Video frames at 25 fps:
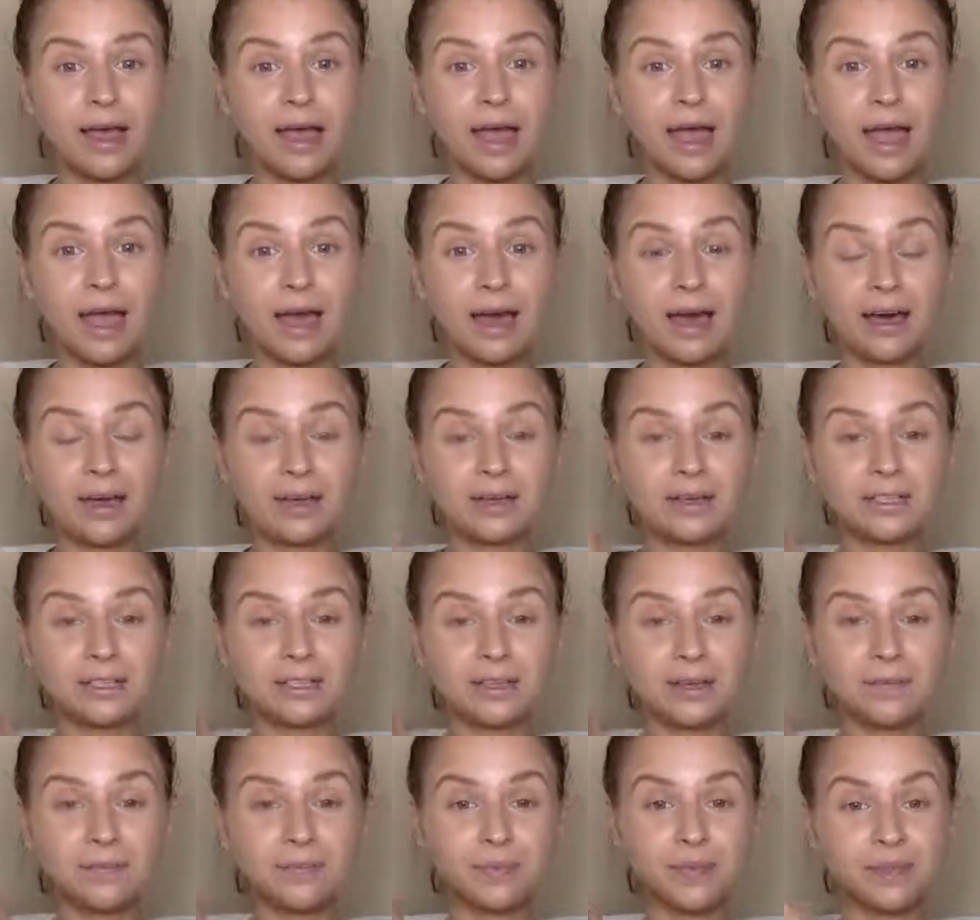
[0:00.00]
And
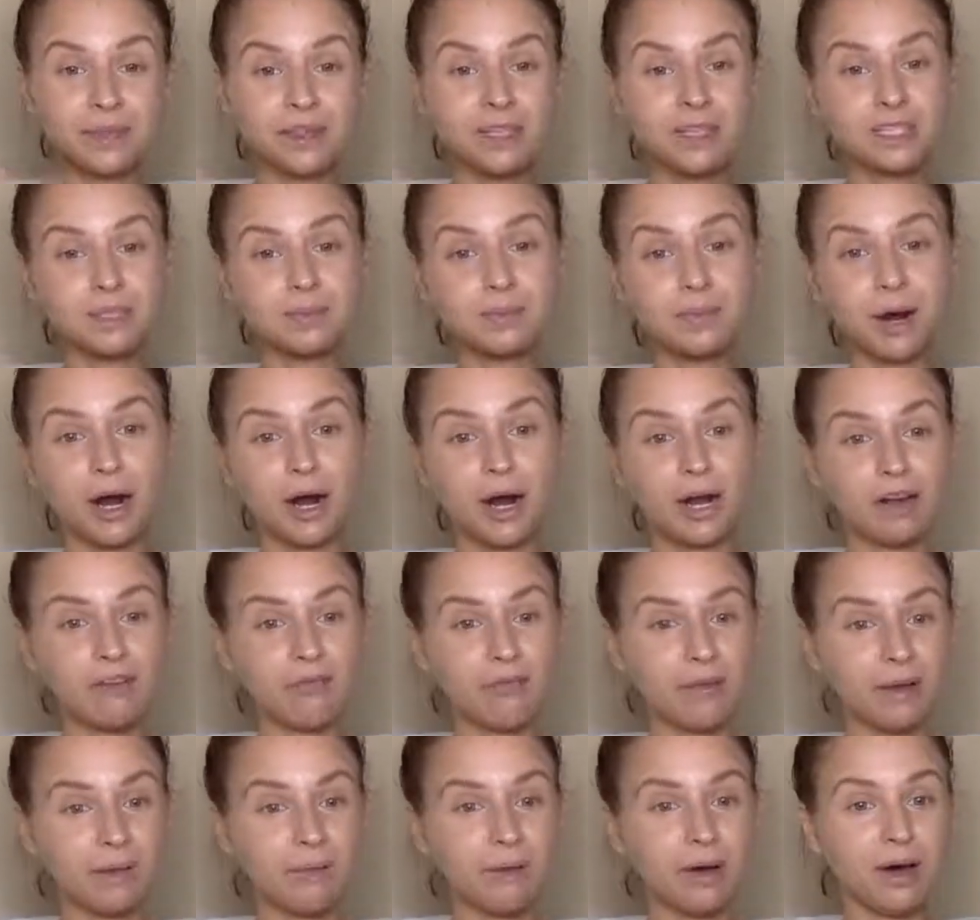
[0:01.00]
this part of
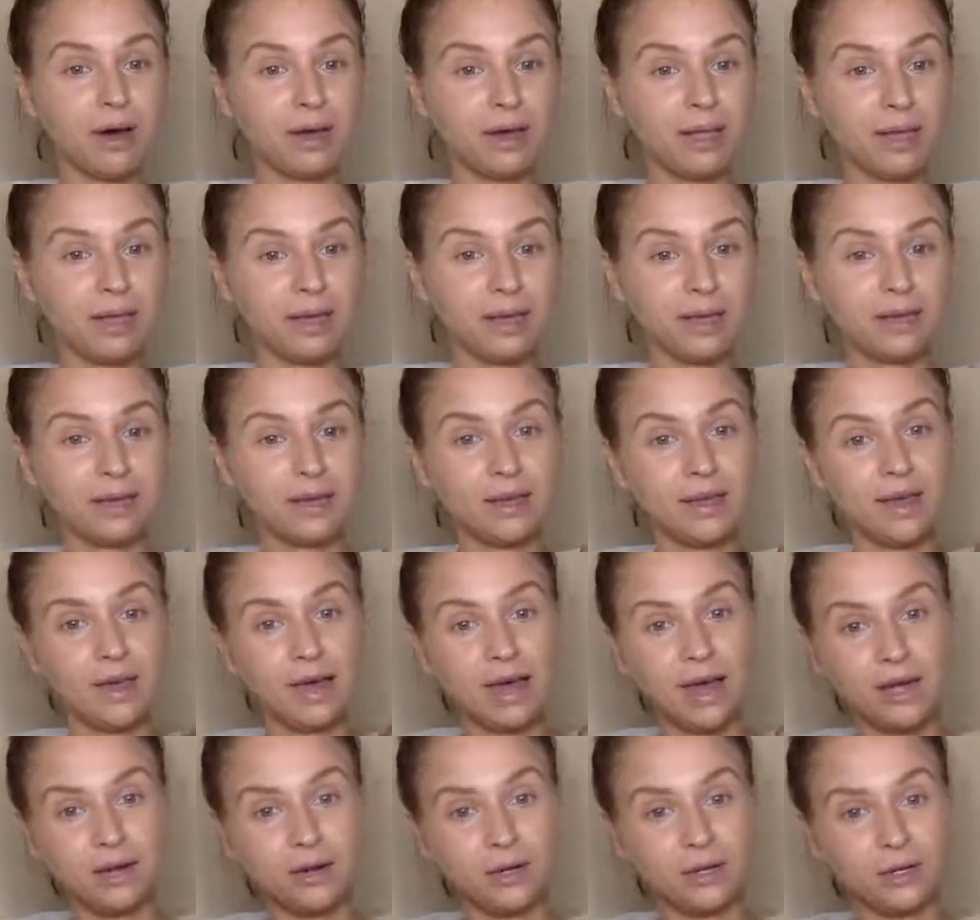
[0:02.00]
my body,
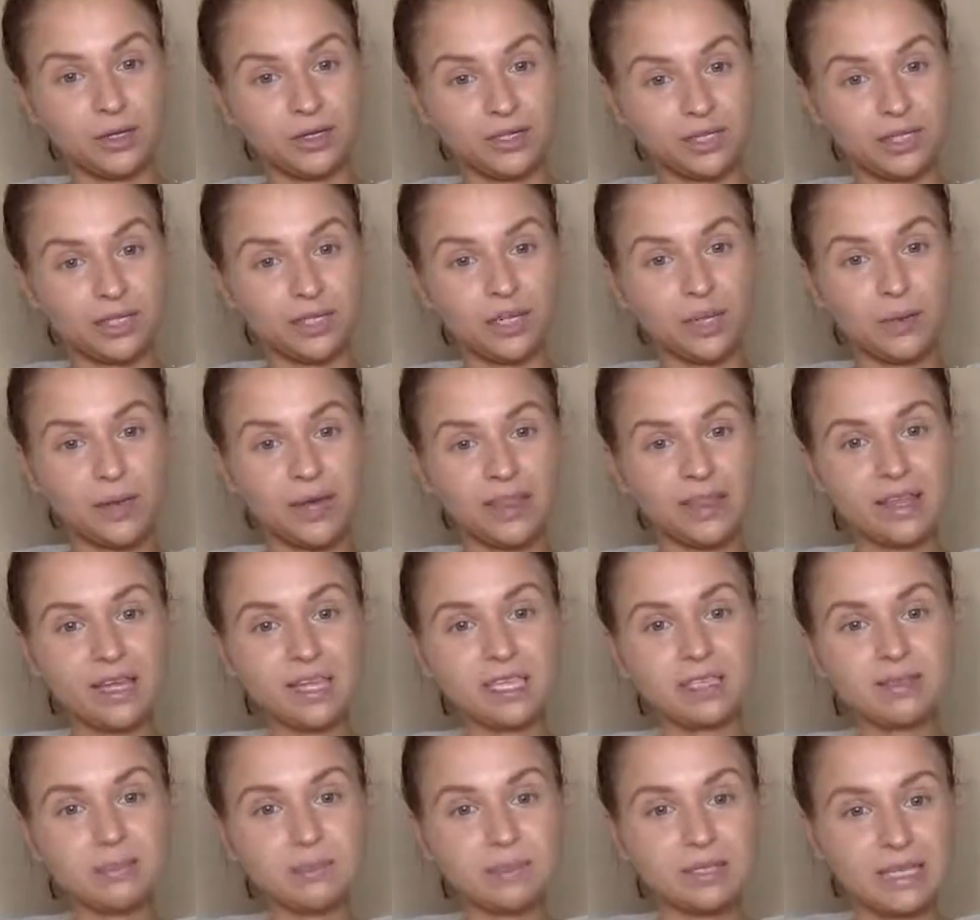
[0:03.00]
I don't know. It's going to go away. I think
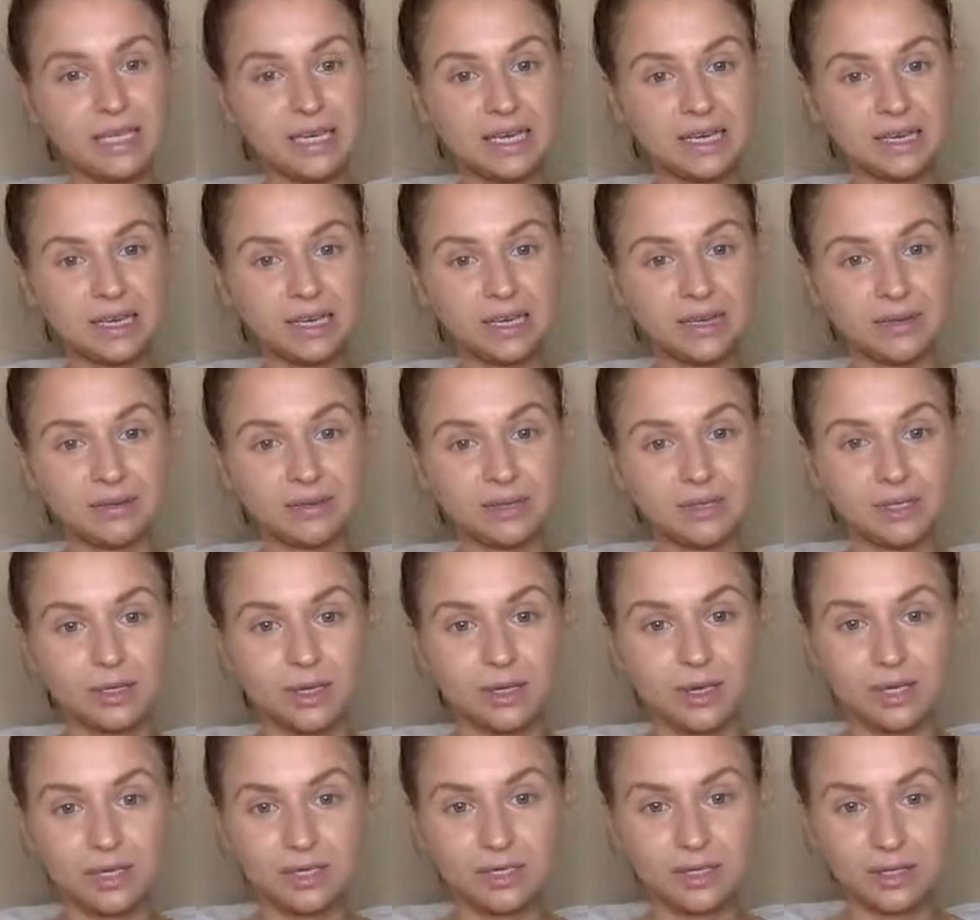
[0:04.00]
it's from tanning. So I
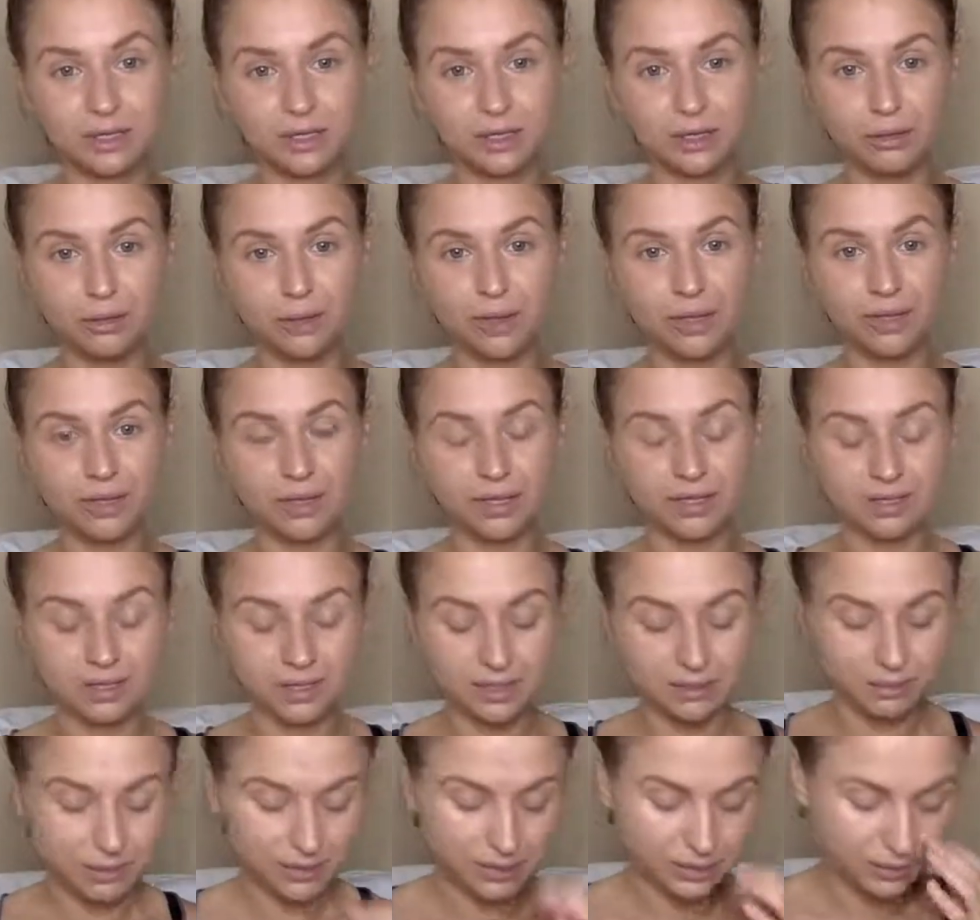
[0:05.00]
think it's going to go away. That's
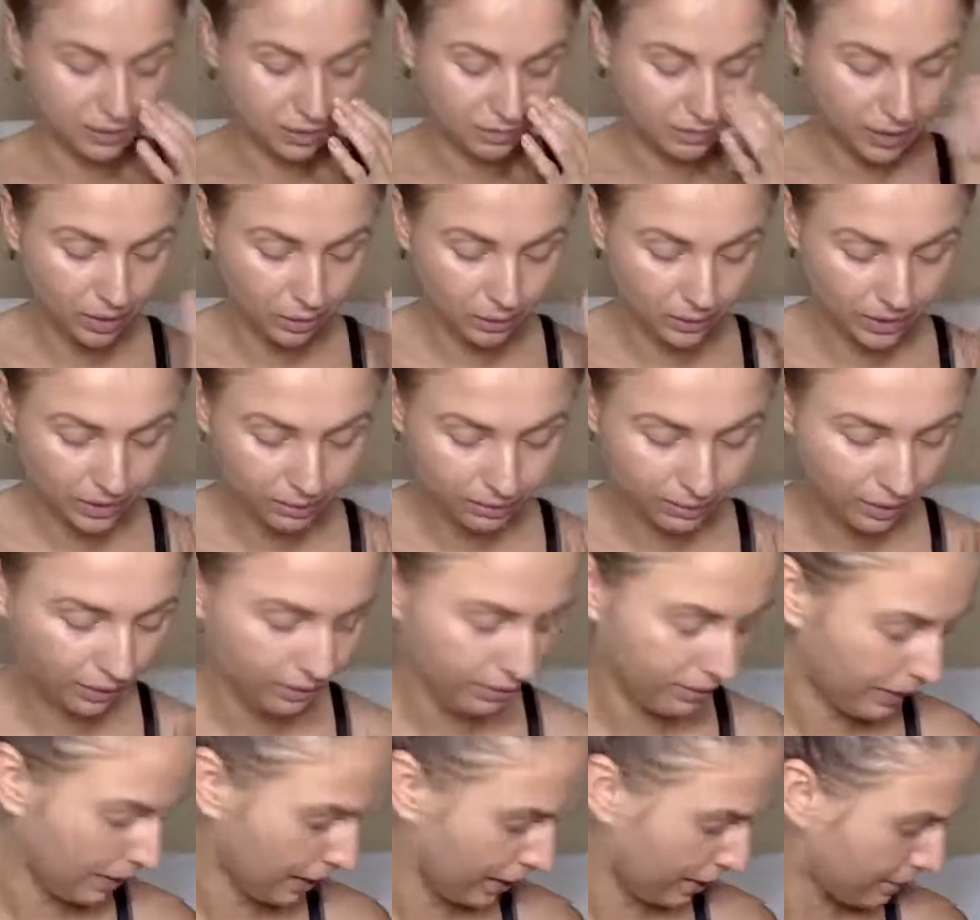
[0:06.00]
not a big deal. I'm not worried about
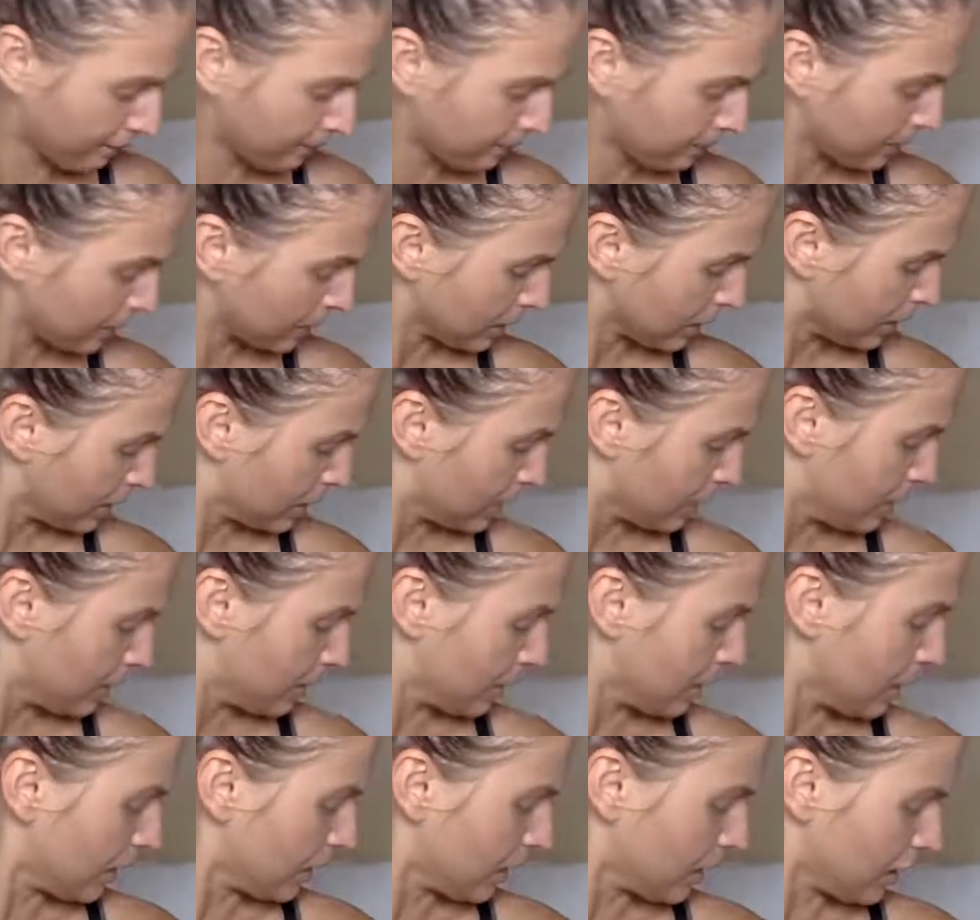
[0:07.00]
that.
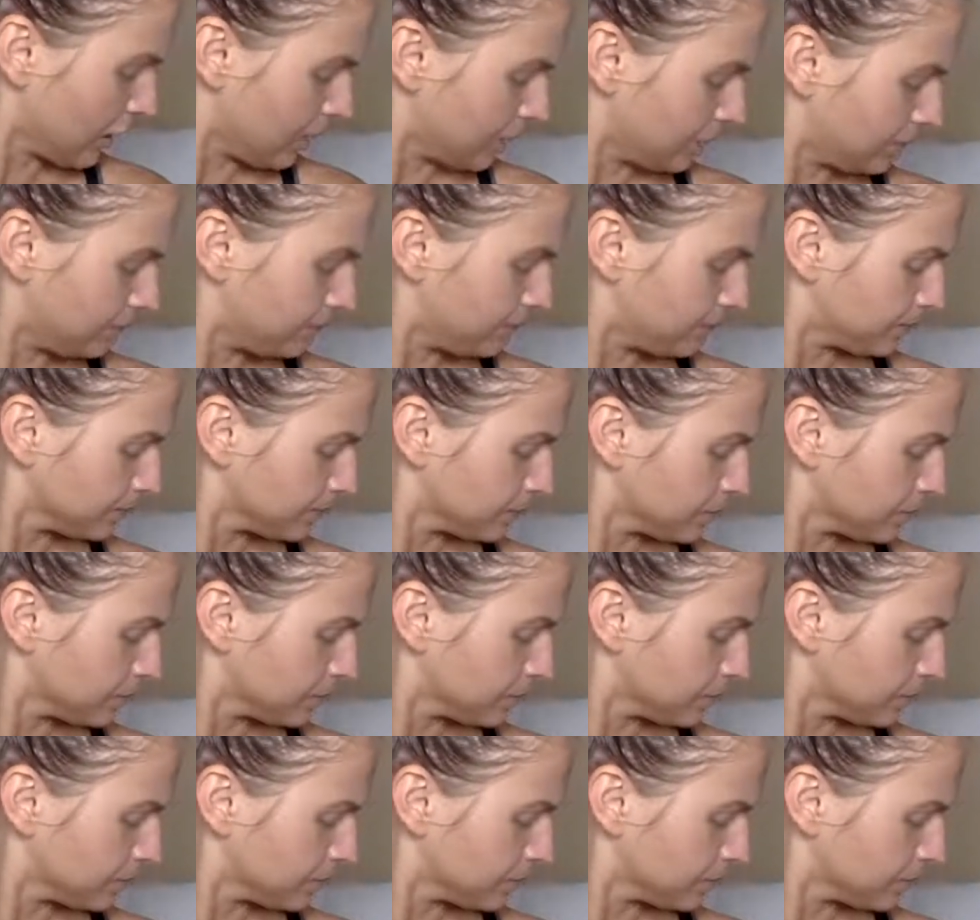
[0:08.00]
Um,